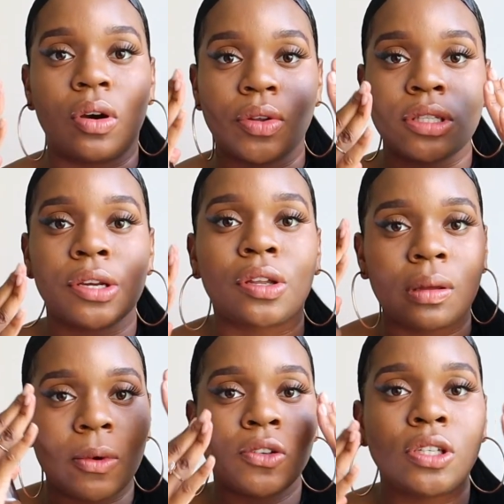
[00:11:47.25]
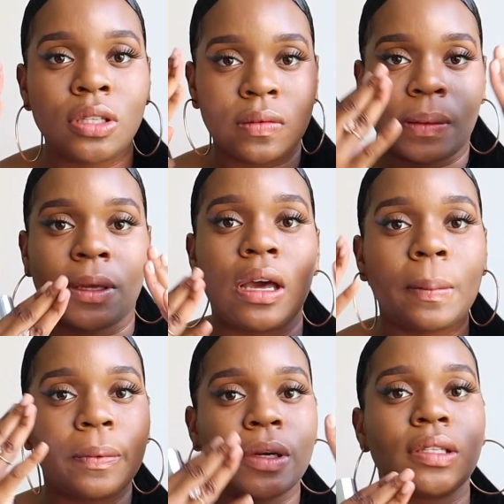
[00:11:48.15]
go in circular motions, rubbing
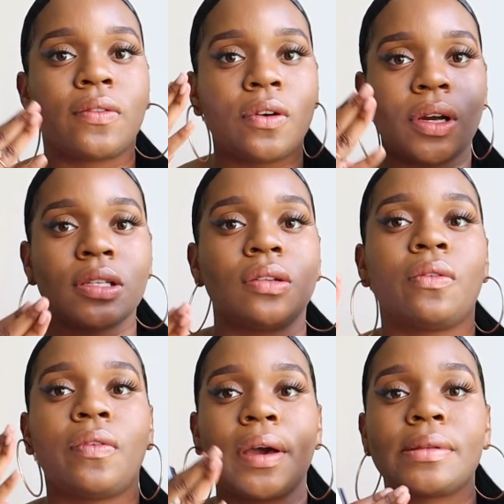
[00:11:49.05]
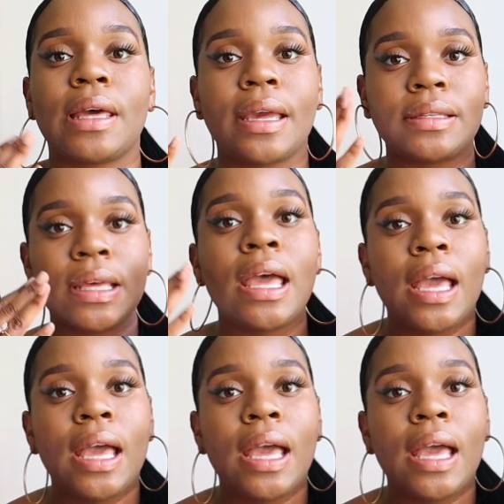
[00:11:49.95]
upwards, of course, no frown lines,